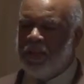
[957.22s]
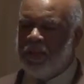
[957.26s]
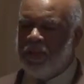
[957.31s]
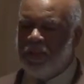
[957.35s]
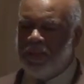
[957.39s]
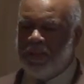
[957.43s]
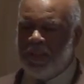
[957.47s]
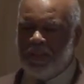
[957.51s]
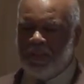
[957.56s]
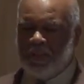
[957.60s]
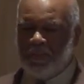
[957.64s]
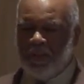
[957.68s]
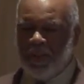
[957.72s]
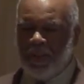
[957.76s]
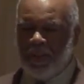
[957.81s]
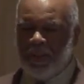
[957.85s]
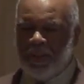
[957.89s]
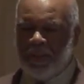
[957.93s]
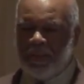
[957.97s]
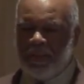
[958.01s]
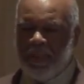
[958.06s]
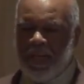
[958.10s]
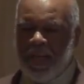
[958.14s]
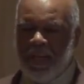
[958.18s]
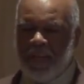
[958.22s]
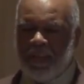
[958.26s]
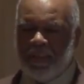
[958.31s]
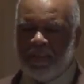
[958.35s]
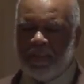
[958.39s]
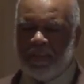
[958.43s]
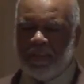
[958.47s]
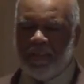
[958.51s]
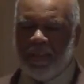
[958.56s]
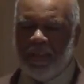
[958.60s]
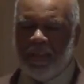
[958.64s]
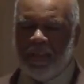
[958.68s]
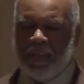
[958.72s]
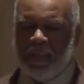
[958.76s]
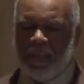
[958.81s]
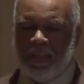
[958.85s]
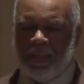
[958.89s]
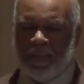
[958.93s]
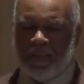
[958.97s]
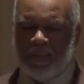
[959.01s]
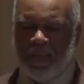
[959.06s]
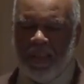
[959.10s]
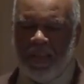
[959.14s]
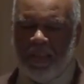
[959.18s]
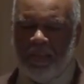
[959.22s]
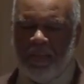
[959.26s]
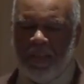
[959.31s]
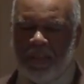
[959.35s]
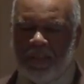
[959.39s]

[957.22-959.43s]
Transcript: your disability status, et cetera.